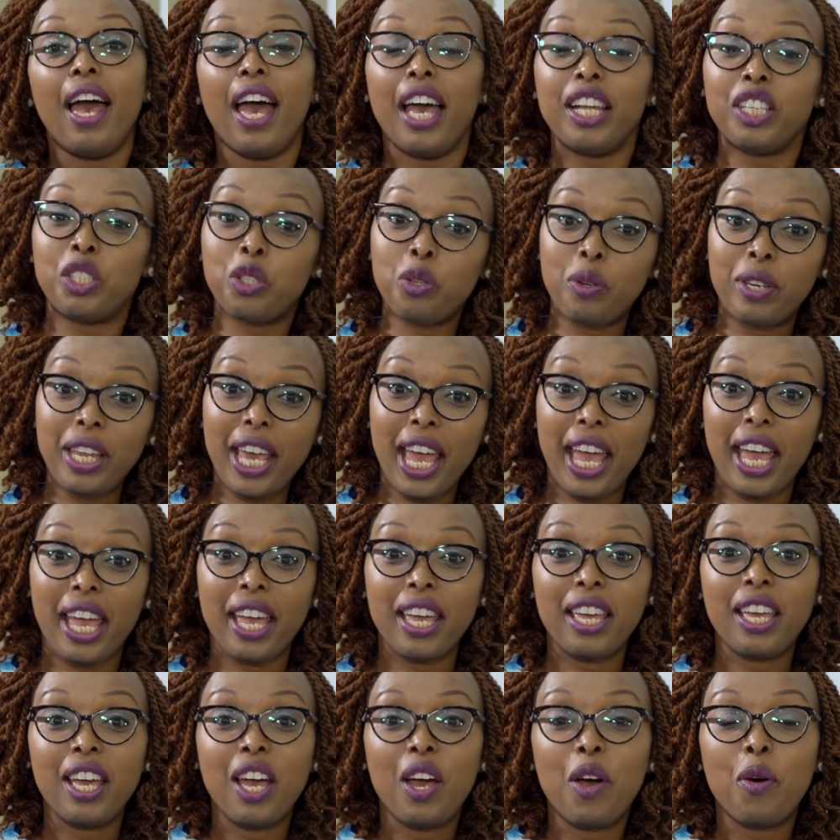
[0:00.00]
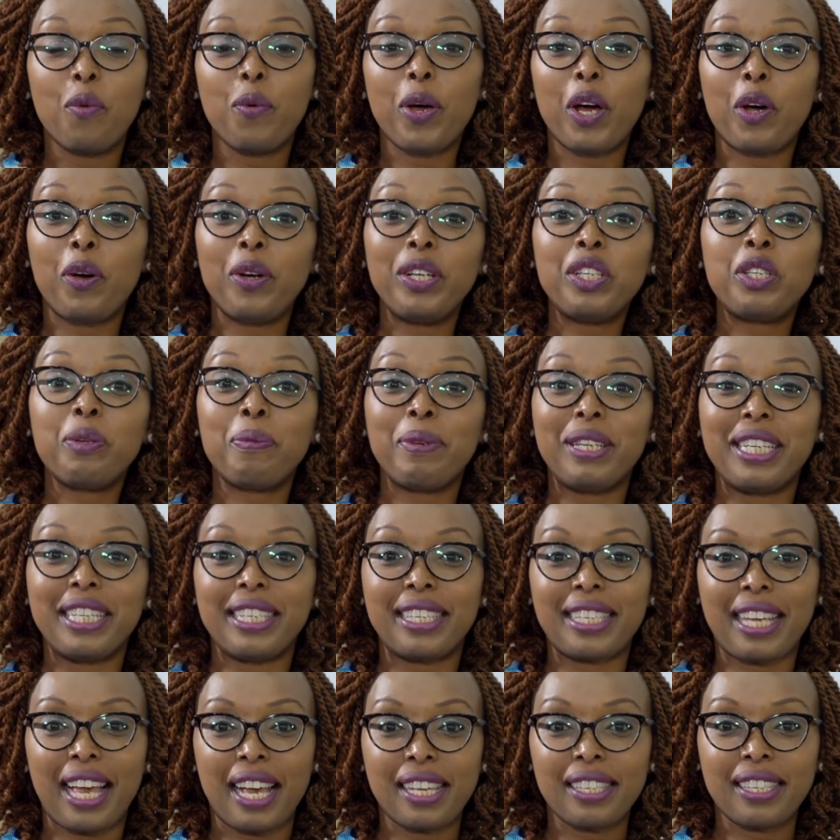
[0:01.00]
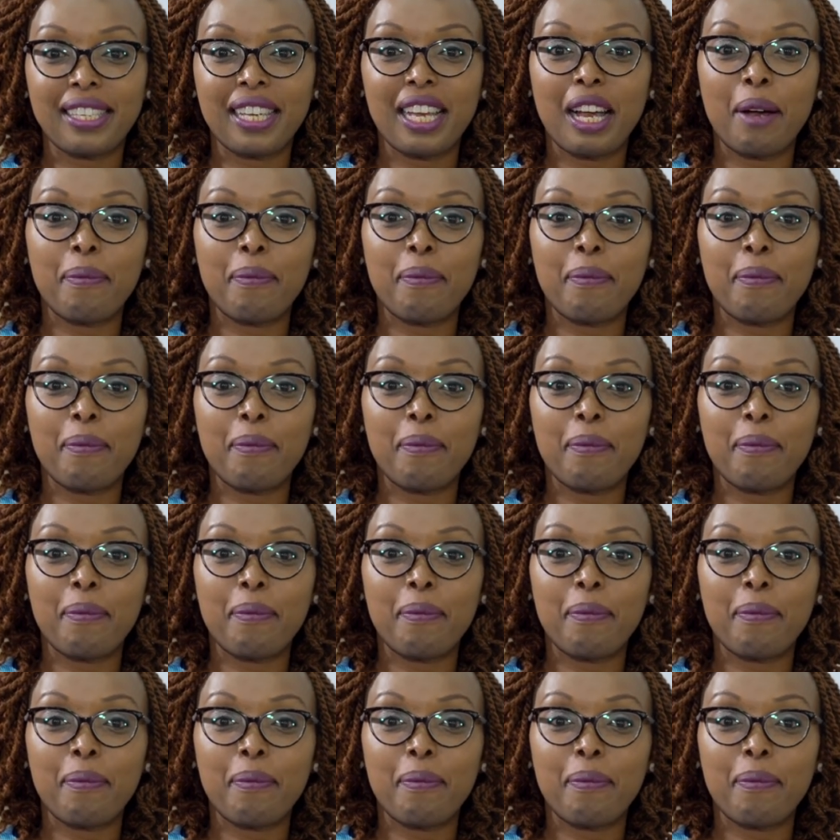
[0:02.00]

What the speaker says: And today, we're going to be discussing